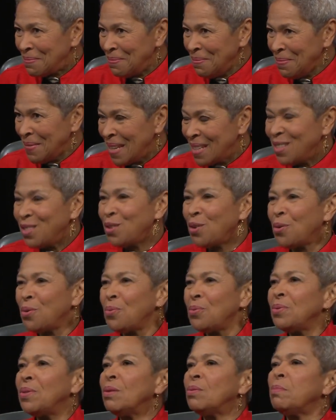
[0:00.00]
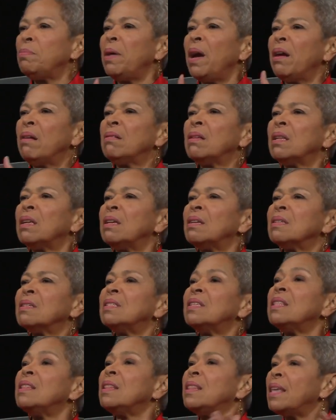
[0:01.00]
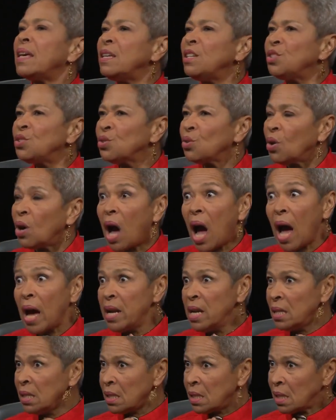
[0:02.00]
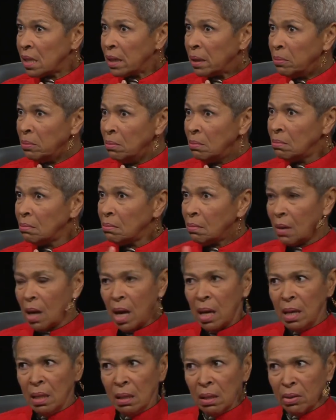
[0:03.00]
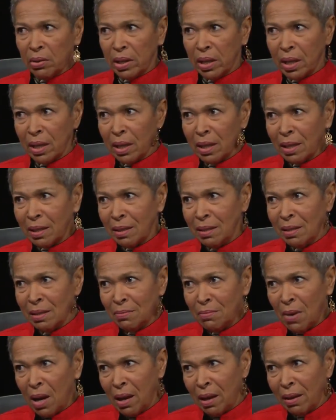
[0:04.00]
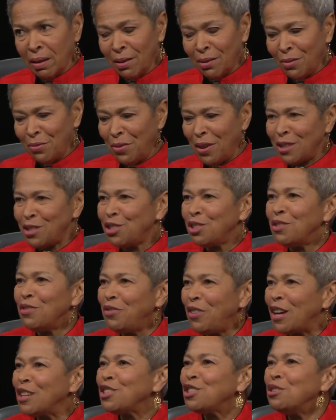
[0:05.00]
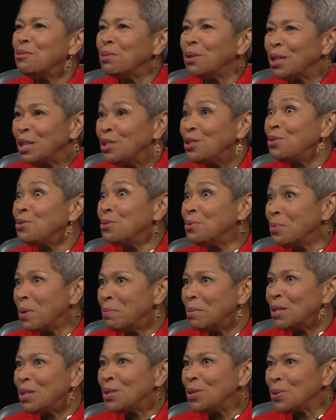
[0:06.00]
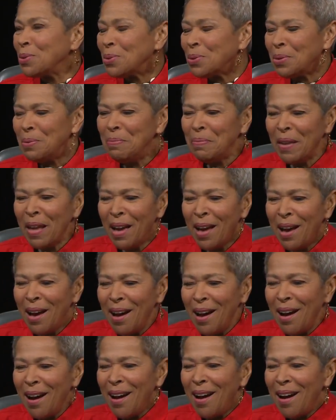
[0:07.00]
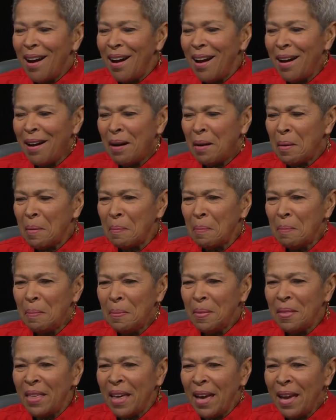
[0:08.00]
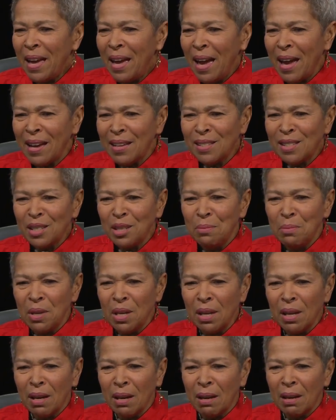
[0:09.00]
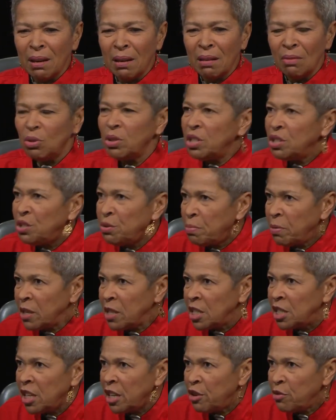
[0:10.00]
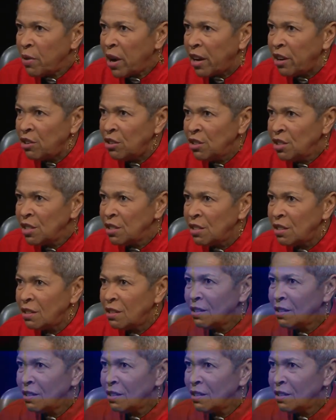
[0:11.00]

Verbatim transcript: Mm? So there were parallels that they saw. I didn't see them. Uh-huh. I didn't learn any of this mm-hmm. in my you know fas fashionable Eastern women's school. Mm-hmm. um, they asked me, uh, "Well, did you bring us any records?"